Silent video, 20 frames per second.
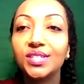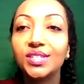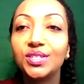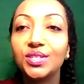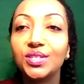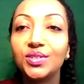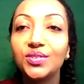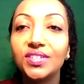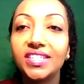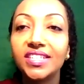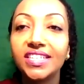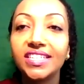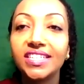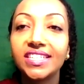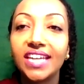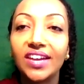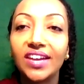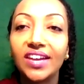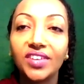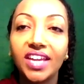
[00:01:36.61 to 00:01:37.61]
tuned in
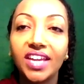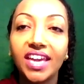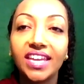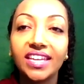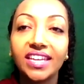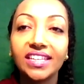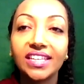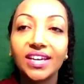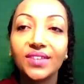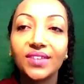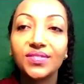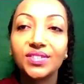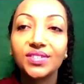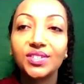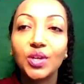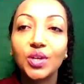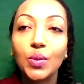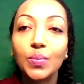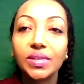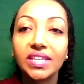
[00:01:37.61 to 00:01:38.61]
to Africanity Loves
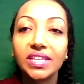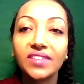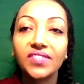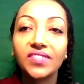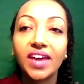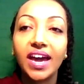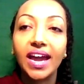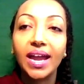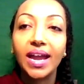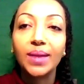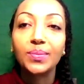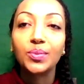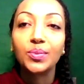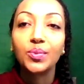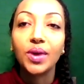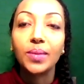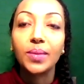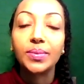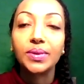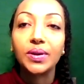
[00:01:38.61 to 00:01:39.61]
Don't Believe the Hype
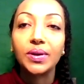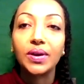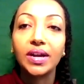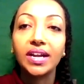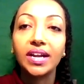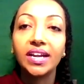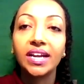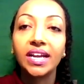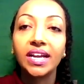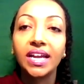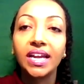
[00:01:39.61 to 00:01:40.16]
webinar,